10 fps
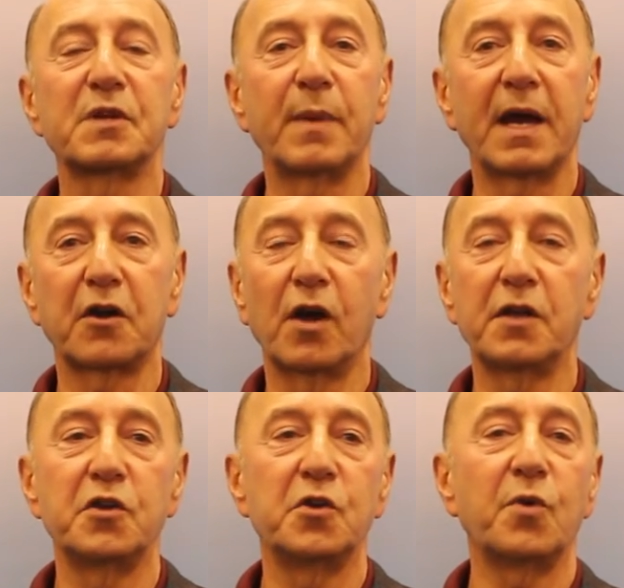bit about
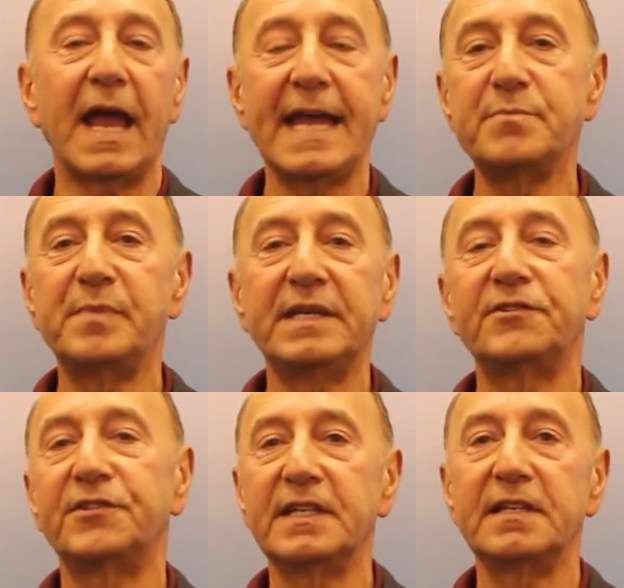our new
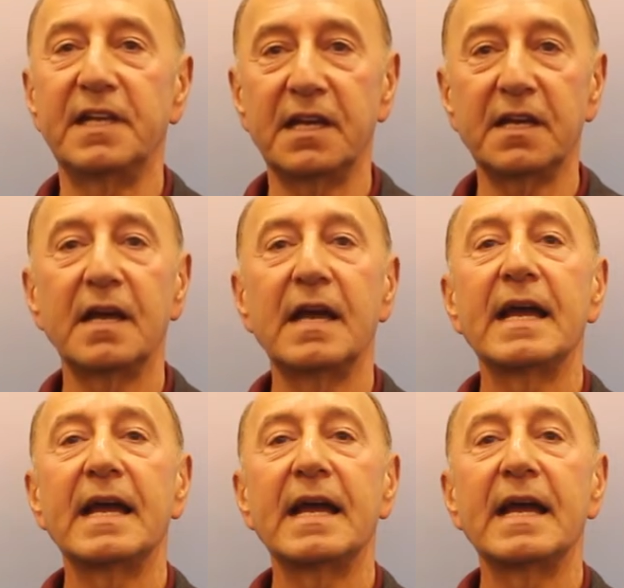ABCD